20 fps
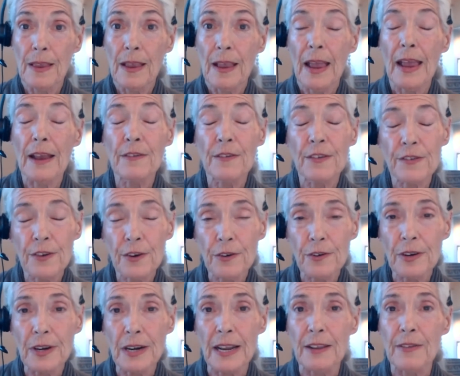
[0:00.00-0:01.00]
And
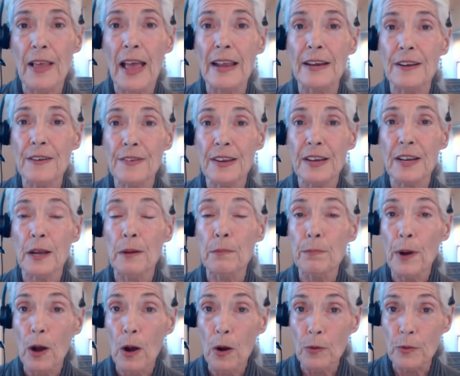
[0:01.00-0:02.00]
certainly that is a
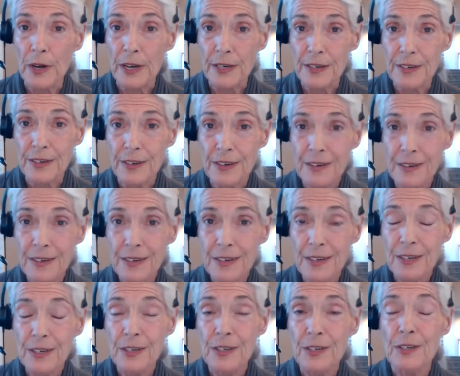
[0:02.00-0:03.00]
component
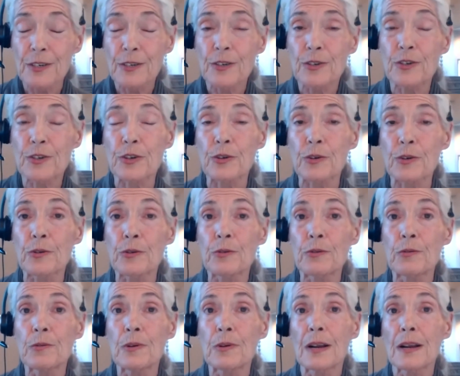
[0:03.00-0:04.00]

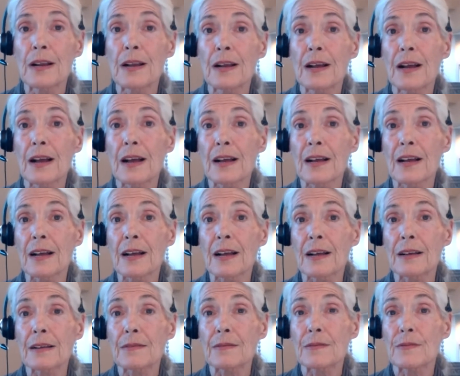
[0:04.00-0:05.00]
to
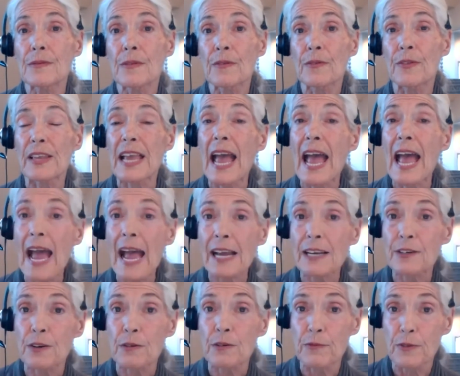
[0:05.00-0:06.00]
the
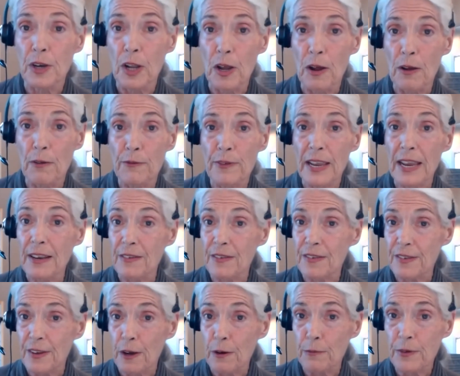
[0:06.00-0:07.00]
act of love in
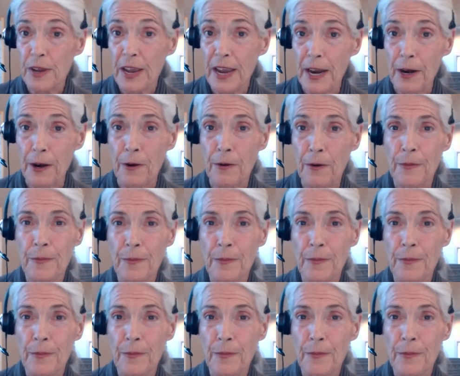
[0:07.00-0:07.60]
self-care.